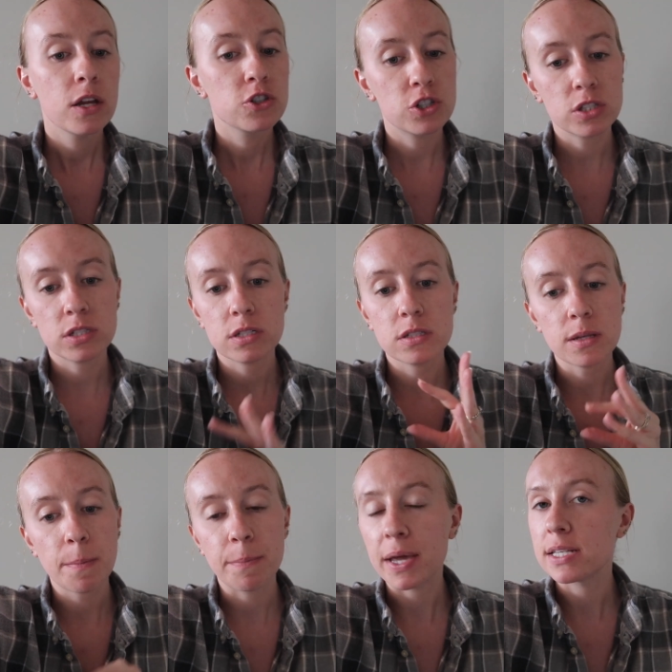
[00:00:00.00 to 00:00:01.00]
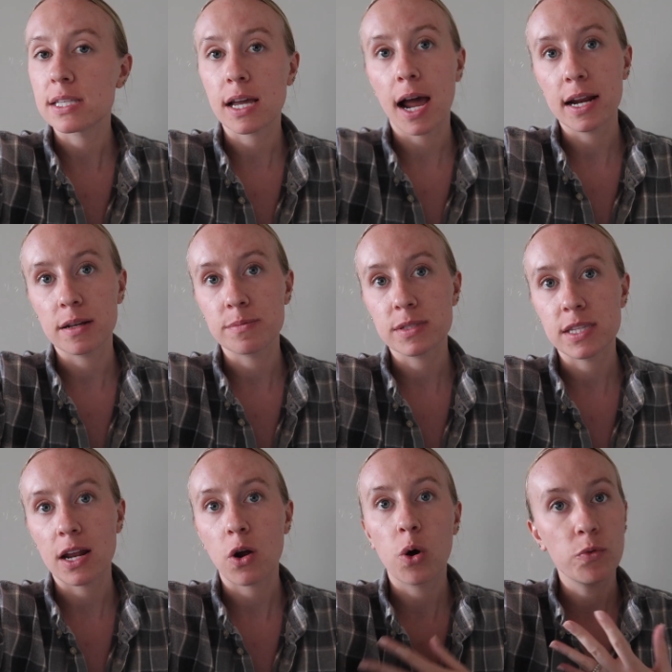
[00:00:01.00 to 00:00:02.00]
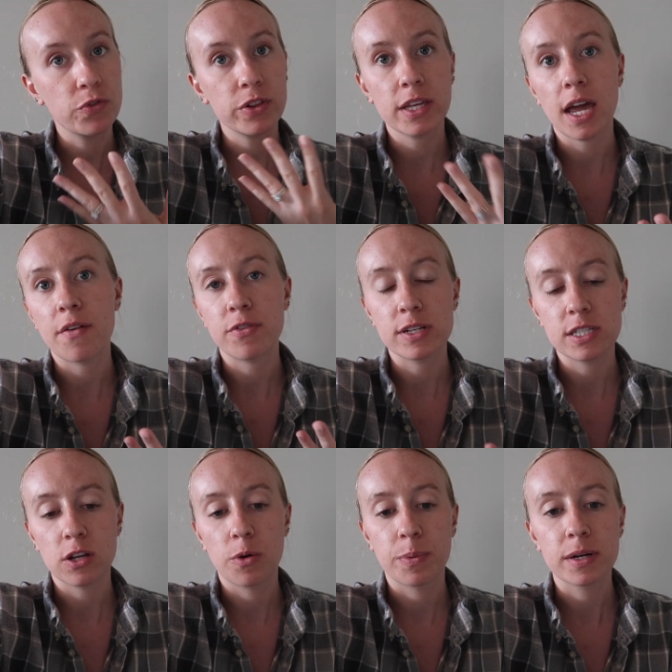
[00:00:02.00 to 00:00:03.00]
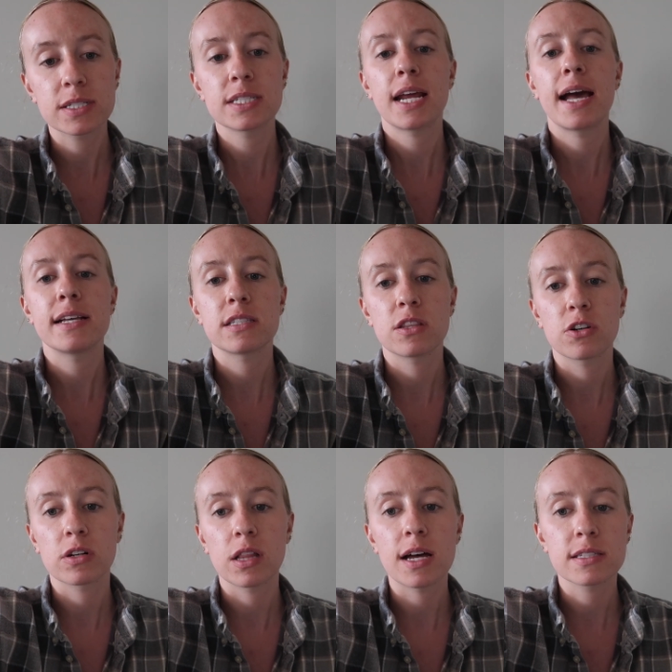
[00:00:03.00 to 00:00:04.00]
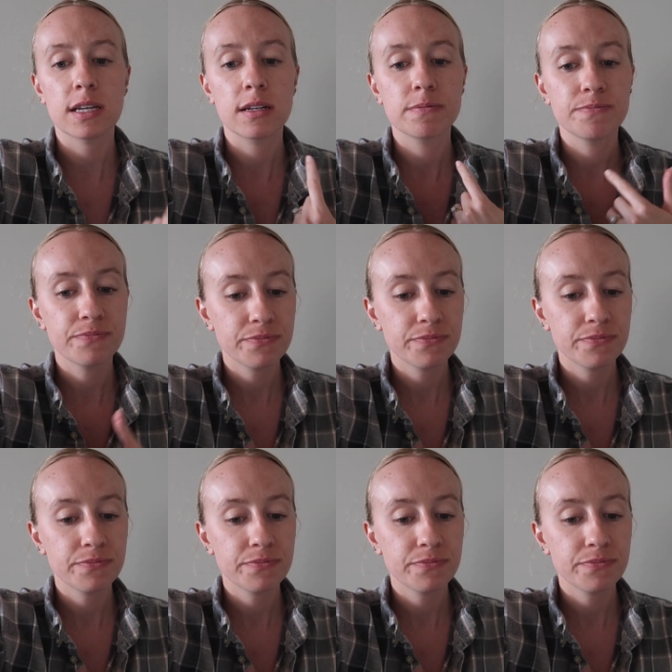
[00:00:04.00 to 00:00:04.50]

just some basic items that hopefully every single person has in their closet.